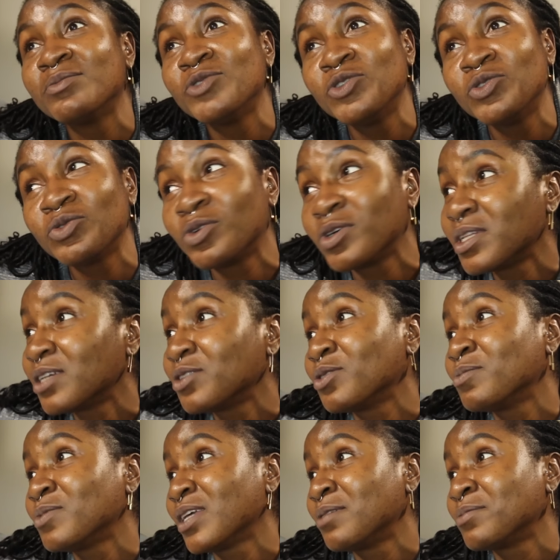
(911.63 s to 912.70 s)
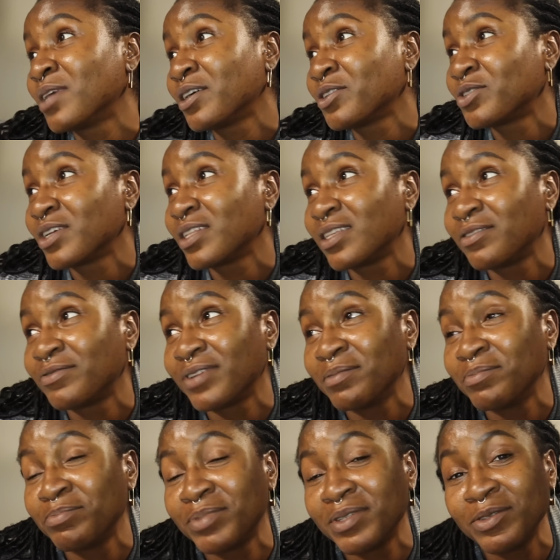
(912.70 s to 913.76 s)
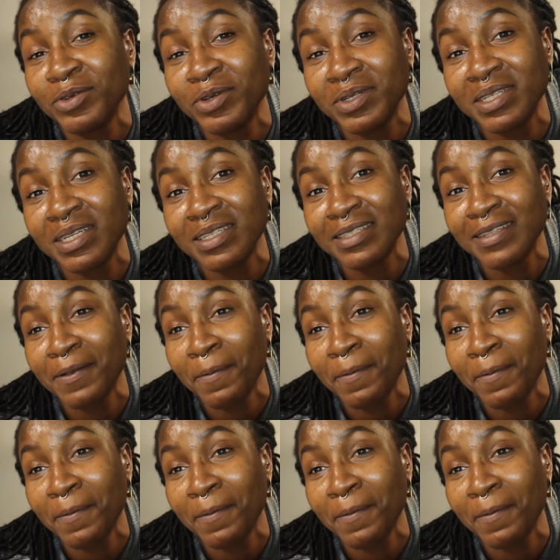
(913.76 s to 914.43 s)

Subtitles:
We used to order sometimes, actually, if I'm being honest.